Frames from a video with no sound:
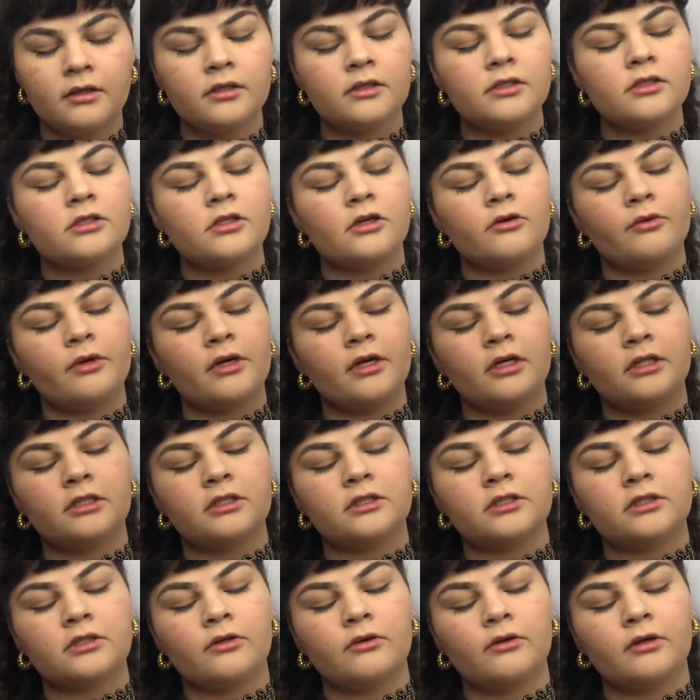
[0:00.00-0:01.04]
So we are
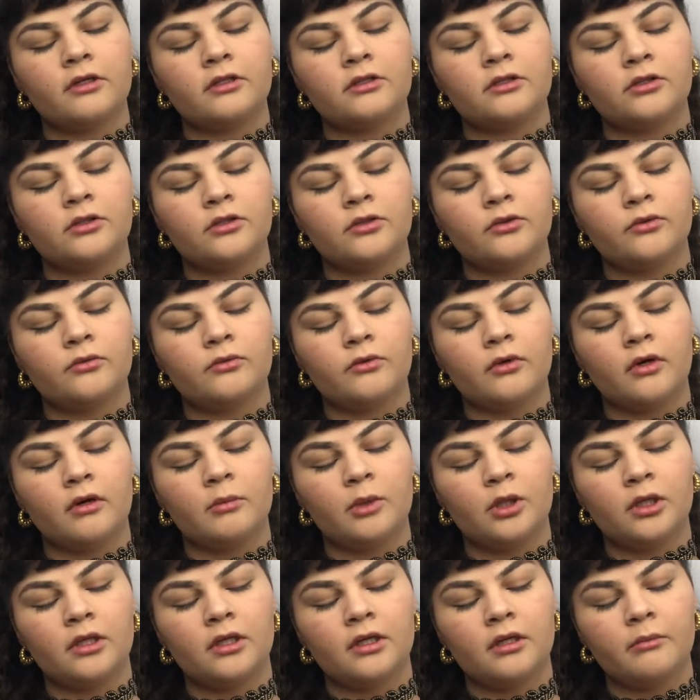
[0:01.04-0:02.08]
just going to rub
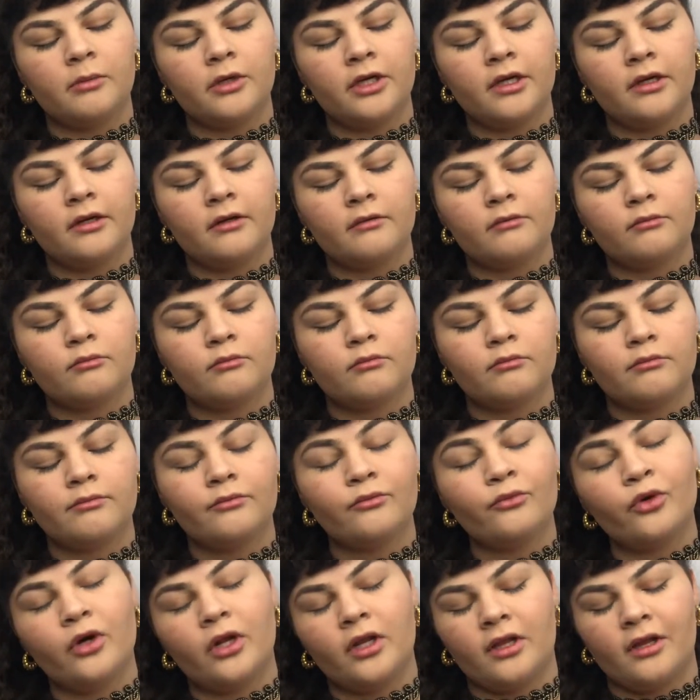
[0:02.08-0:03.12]
a little bit
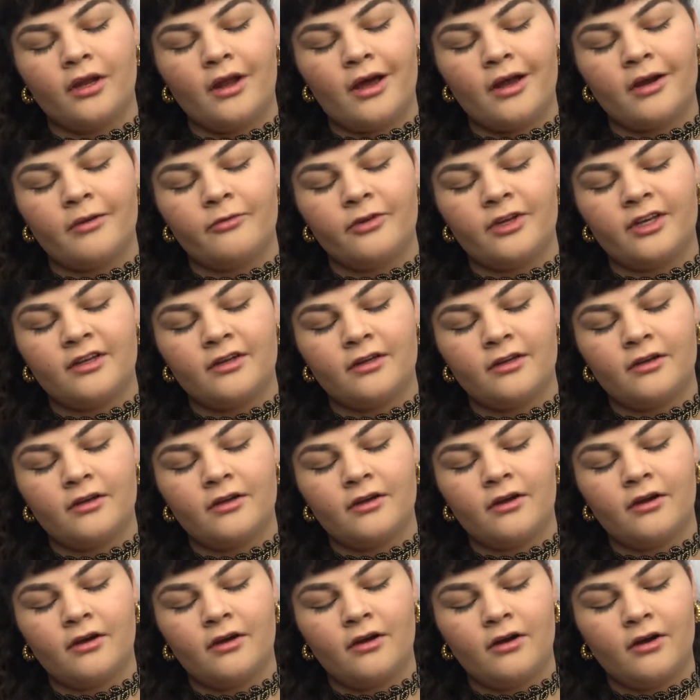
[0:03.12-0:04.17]
well, a lot of it
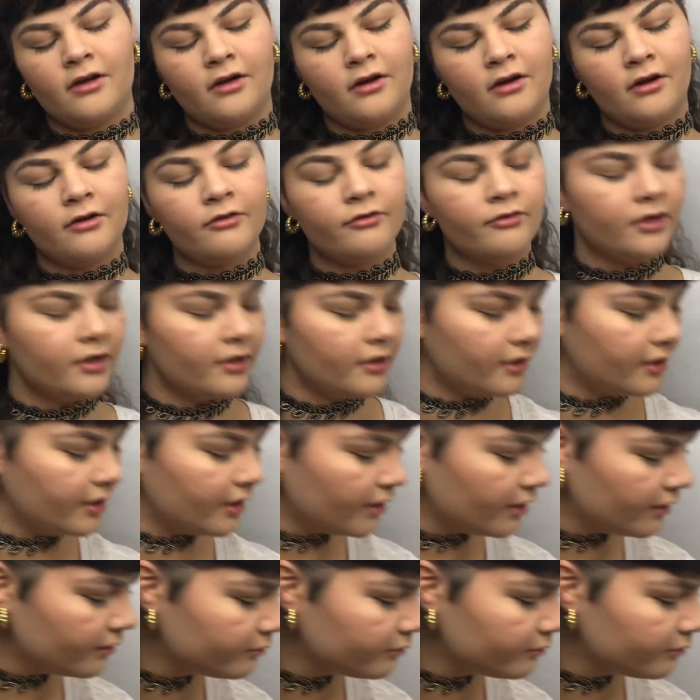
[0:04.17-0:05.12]
on our finger here.